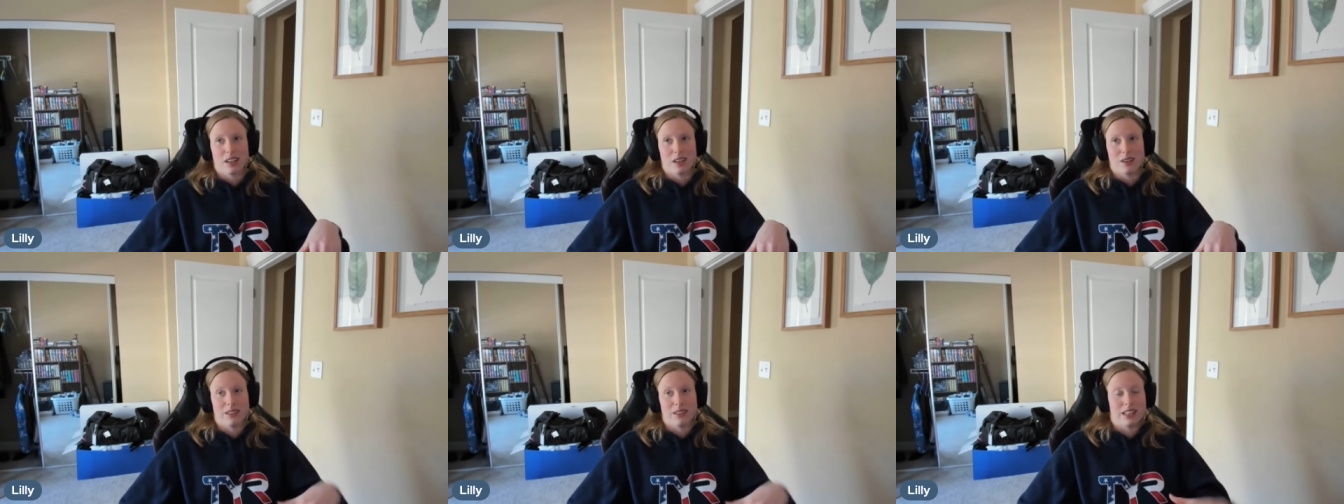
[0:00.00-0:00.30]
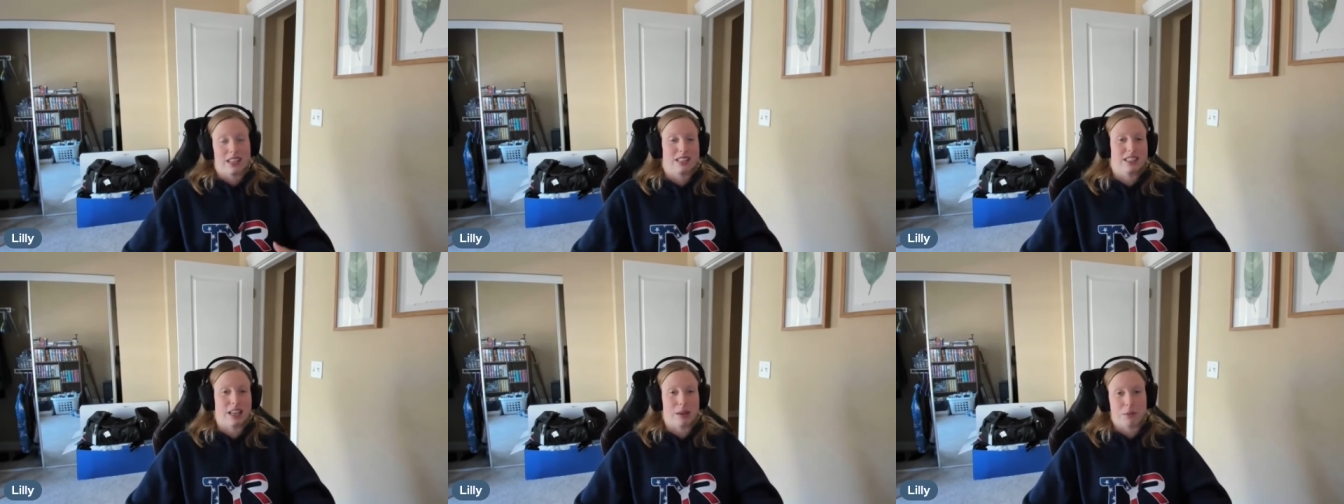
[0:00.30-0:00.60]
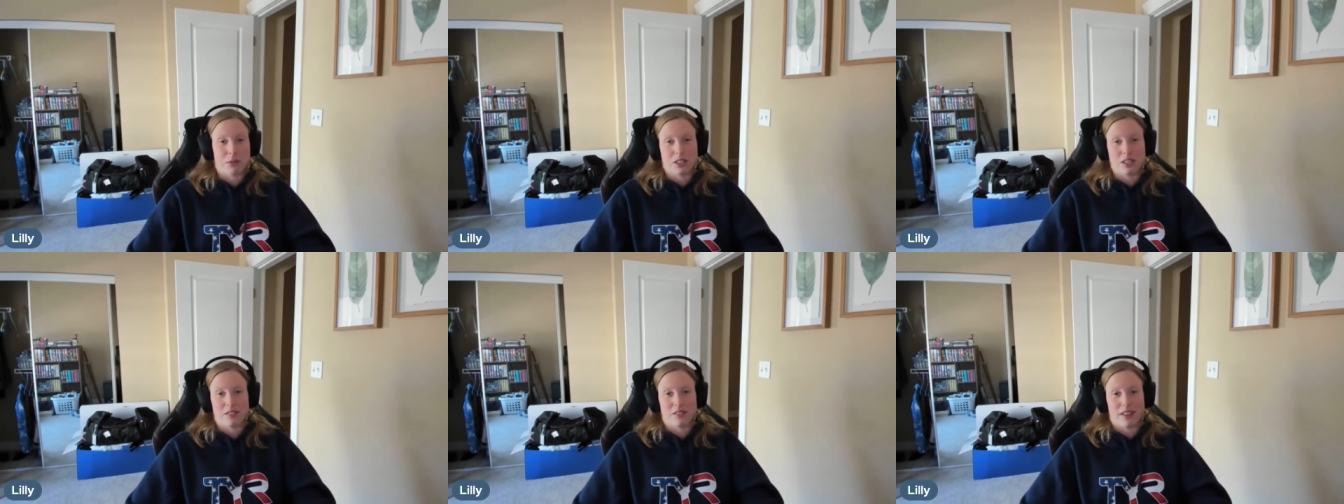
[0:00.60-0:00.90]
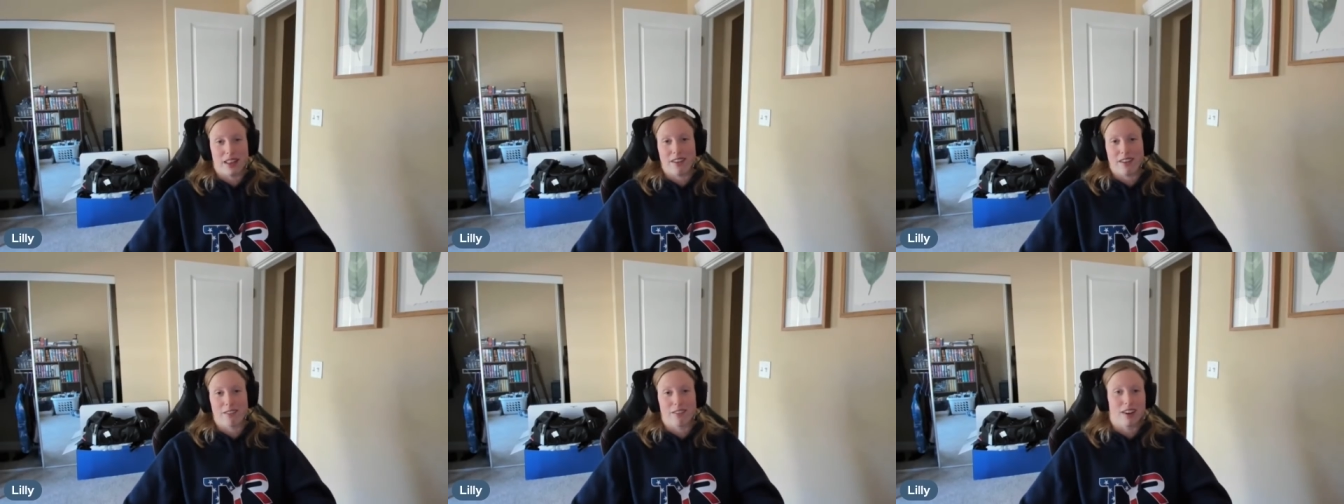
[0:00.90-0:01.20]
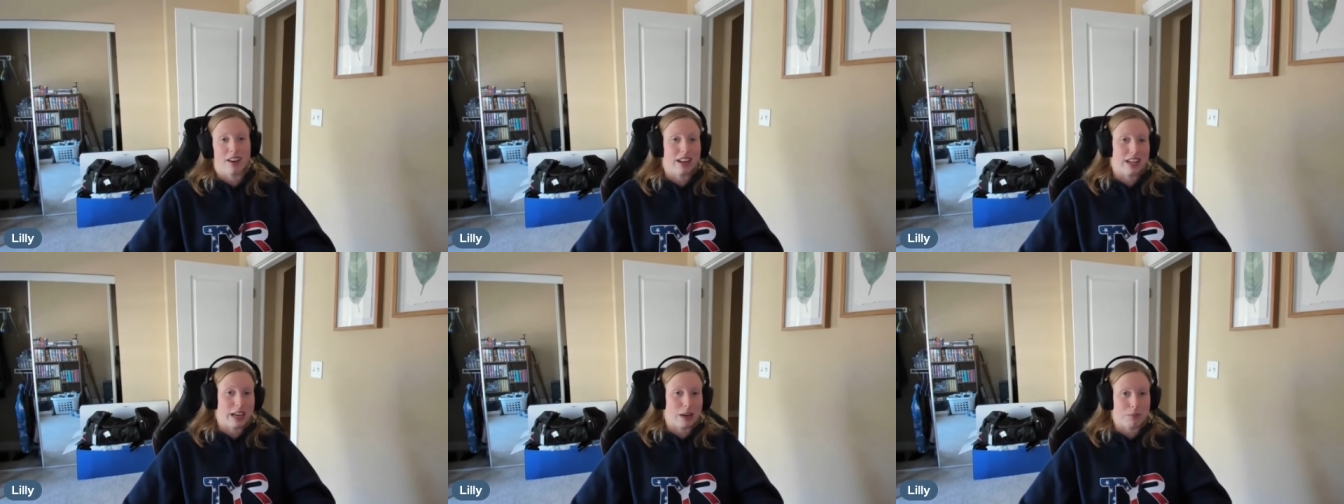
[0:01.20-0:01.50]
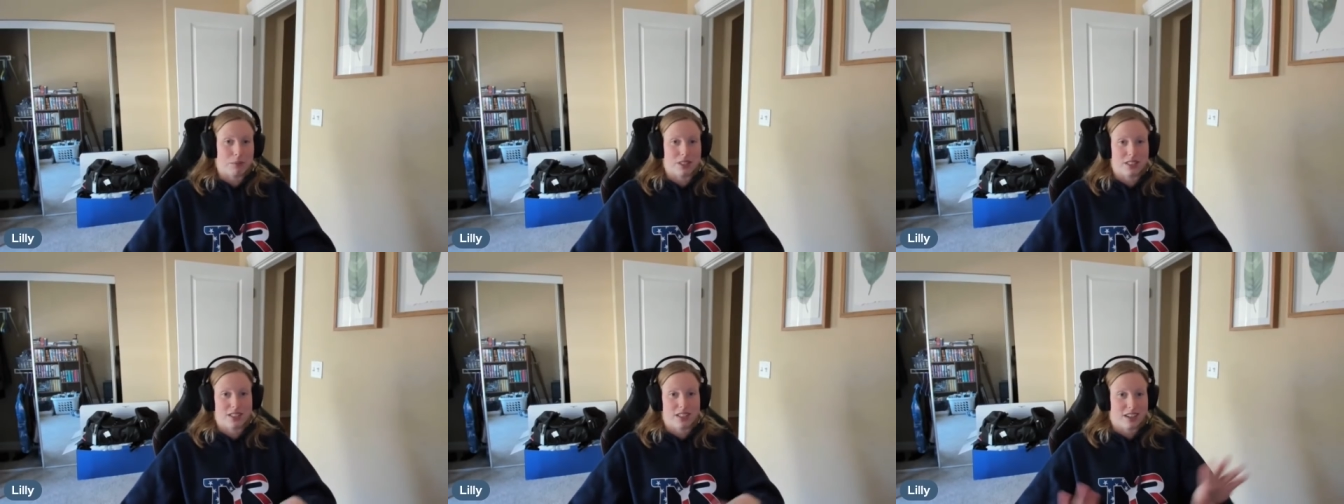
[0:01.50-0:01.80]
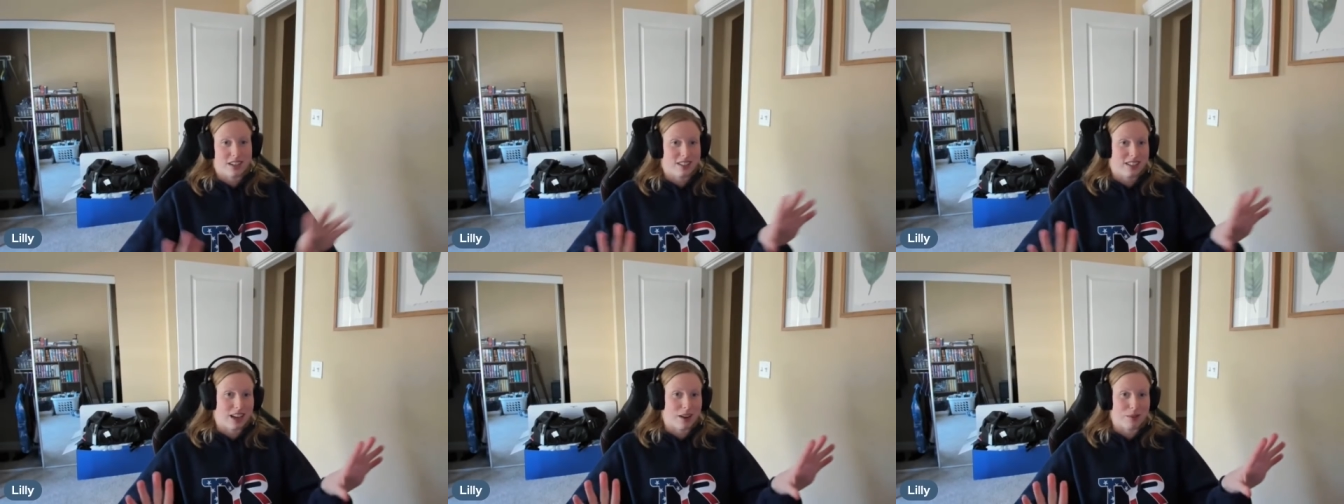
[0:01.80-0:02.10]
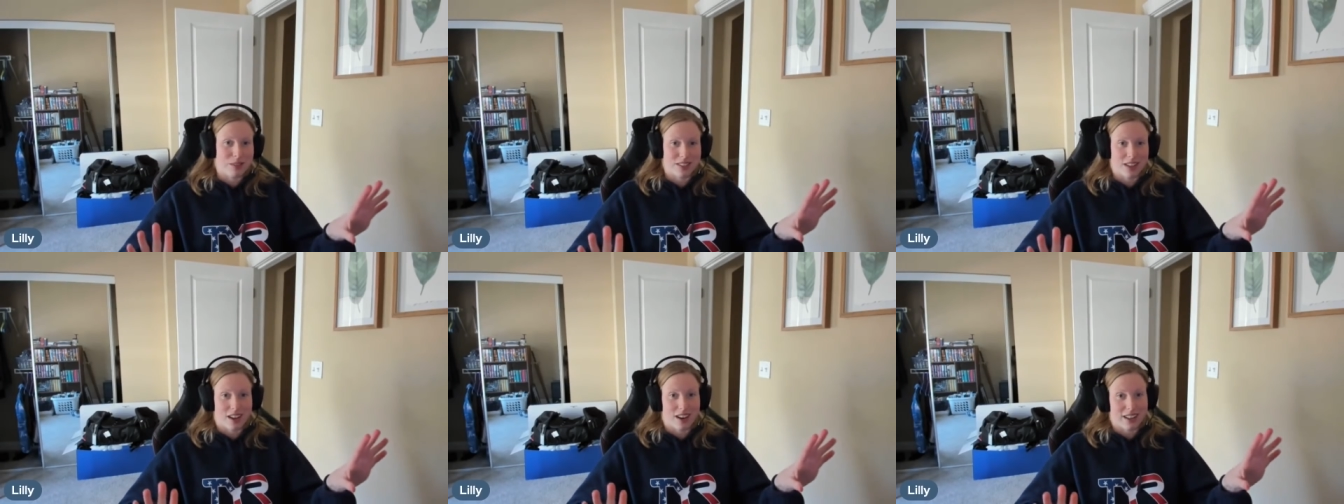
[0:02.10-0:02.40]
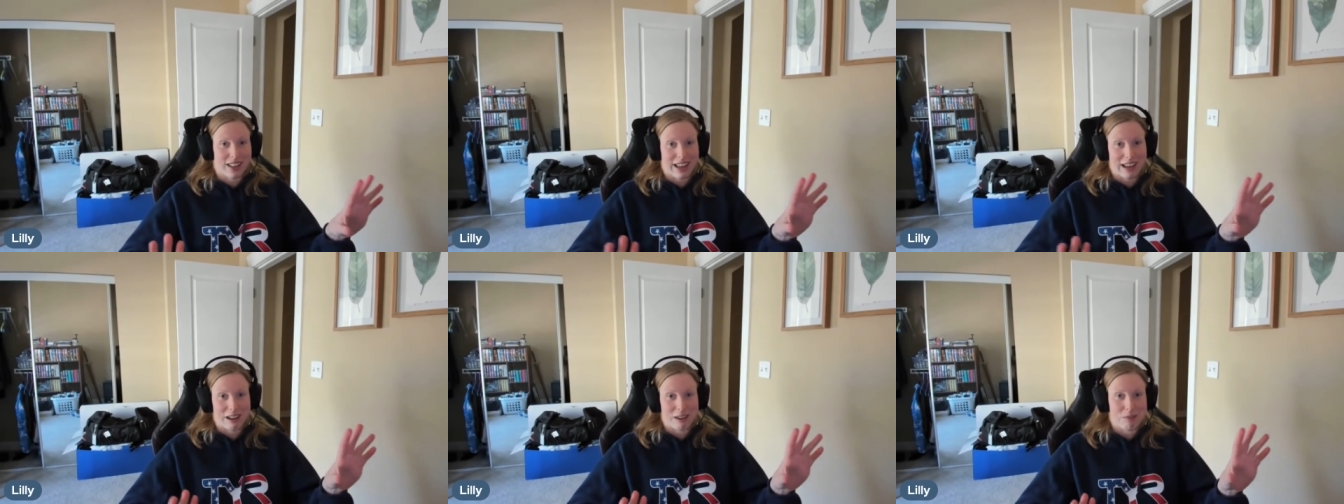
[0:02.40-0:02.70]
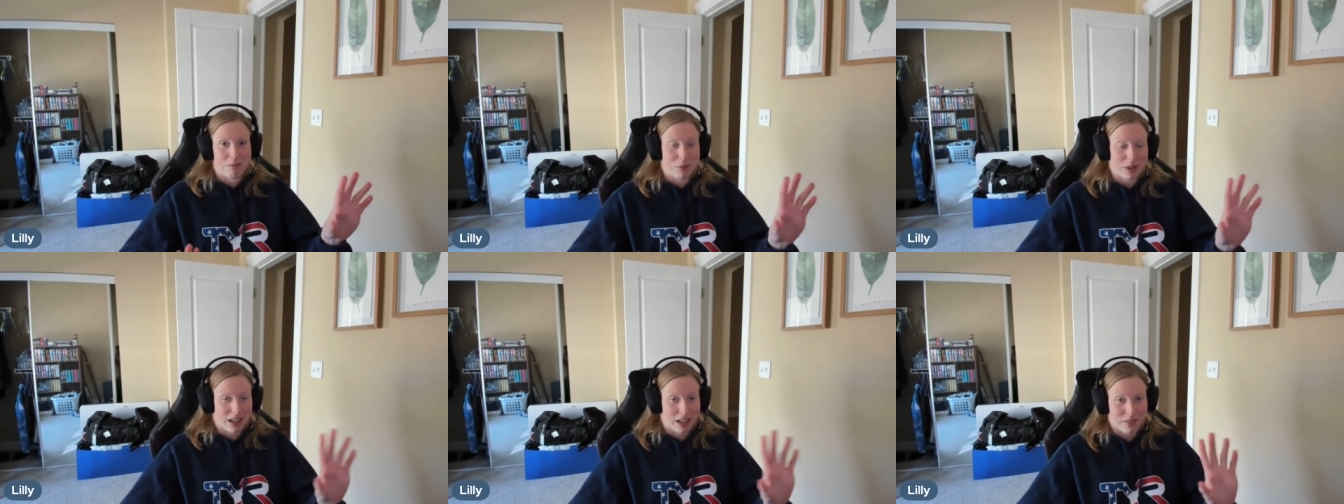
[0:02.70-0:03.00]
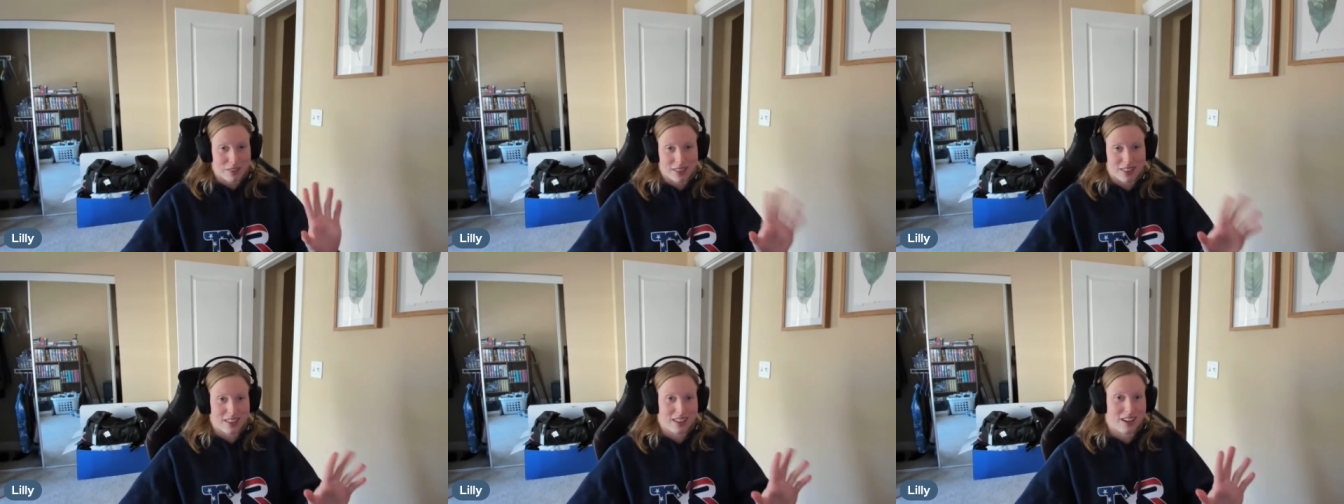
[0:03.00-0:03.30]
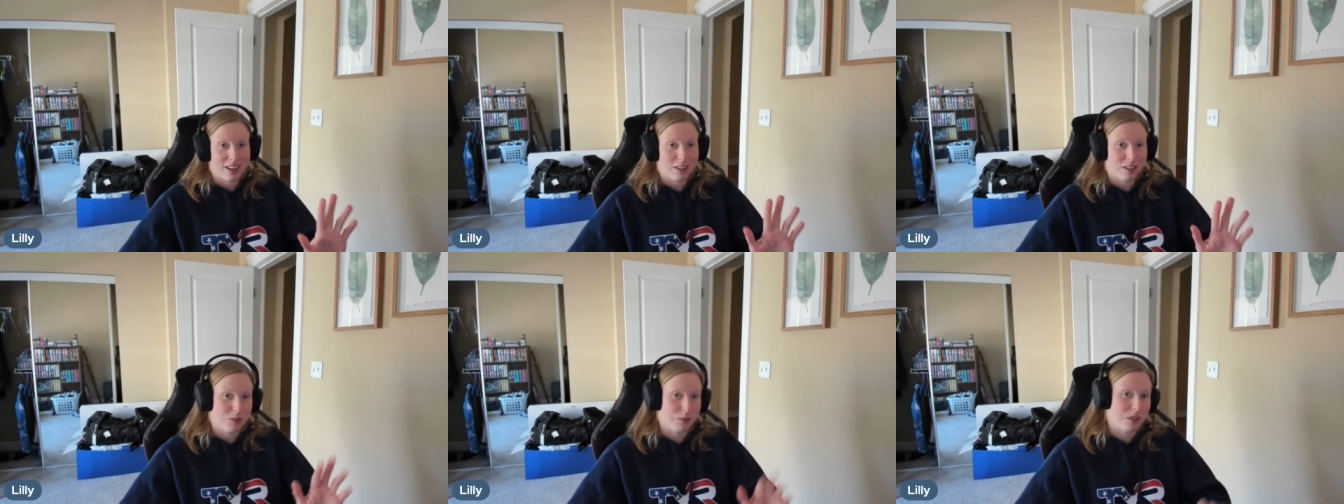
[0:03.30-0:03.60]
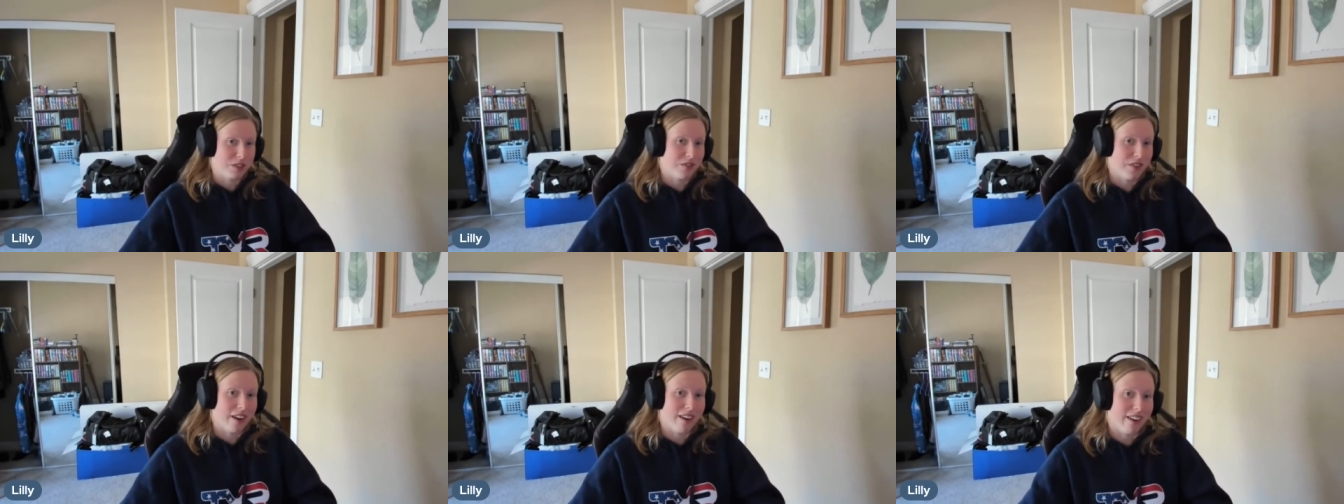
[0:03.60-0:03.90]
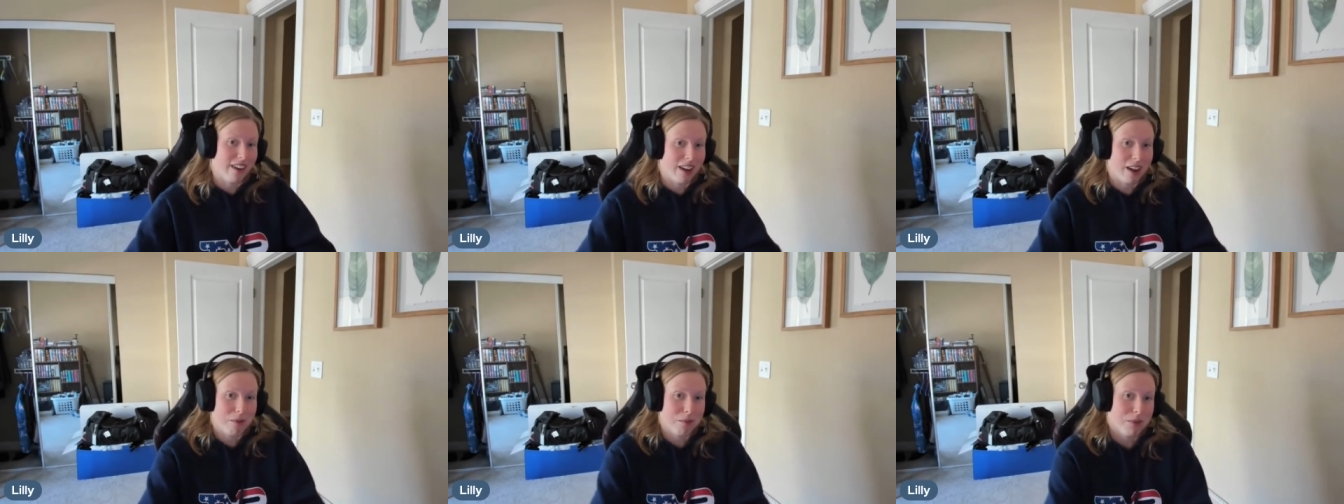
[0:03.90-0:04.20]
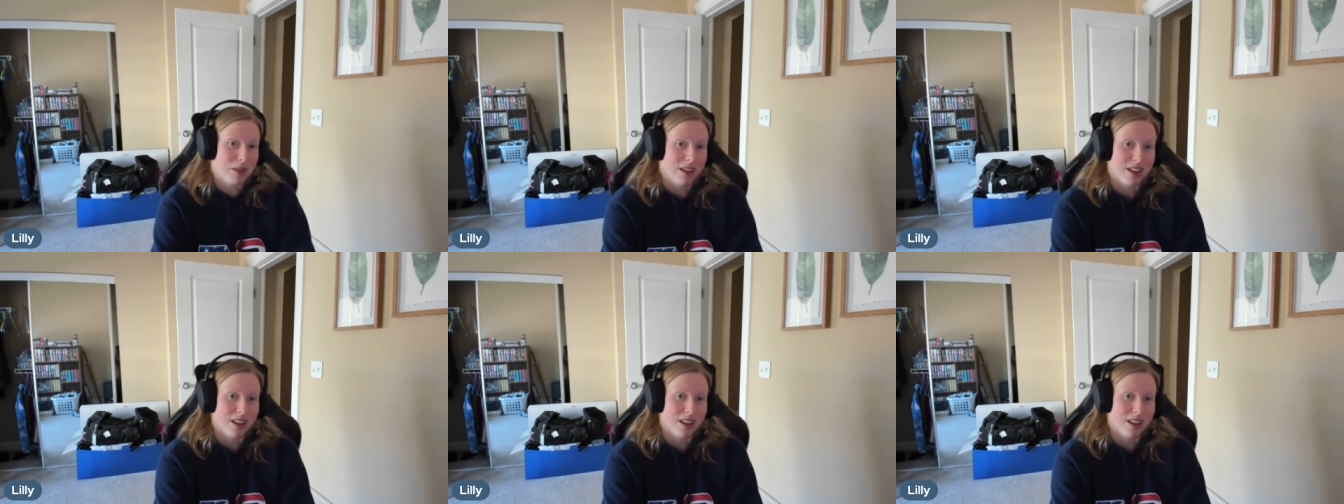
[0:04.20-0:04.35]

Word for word: with the exception of like running up the stairs. That was not allowed, but everything else was fair game.